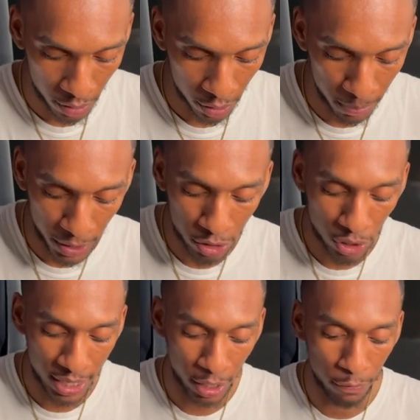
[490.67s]
Spirit is
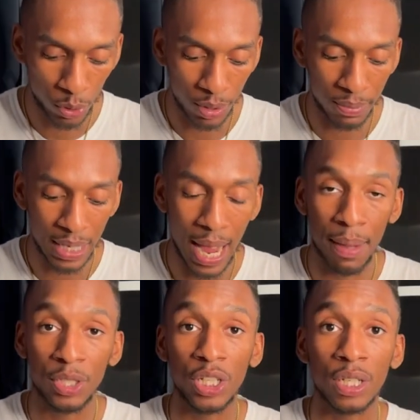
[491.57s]
trying to give you some
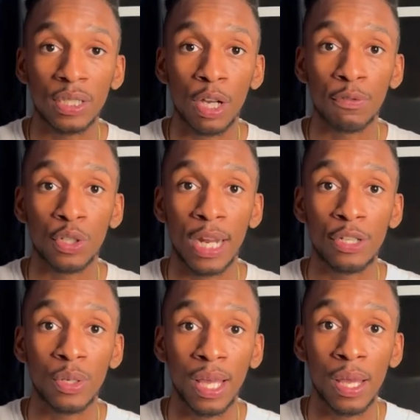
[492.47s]
time to yourself so
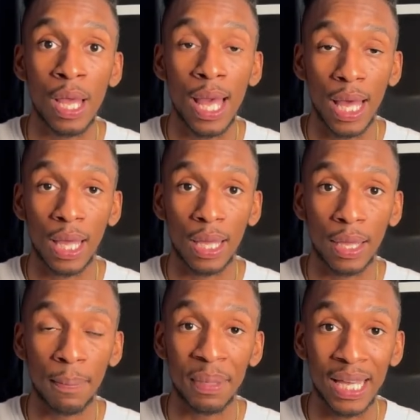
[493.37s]
that you can
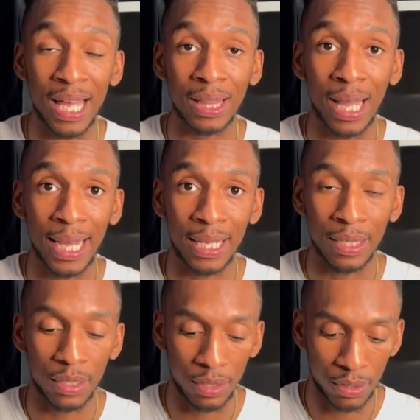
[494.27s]
be enlightened.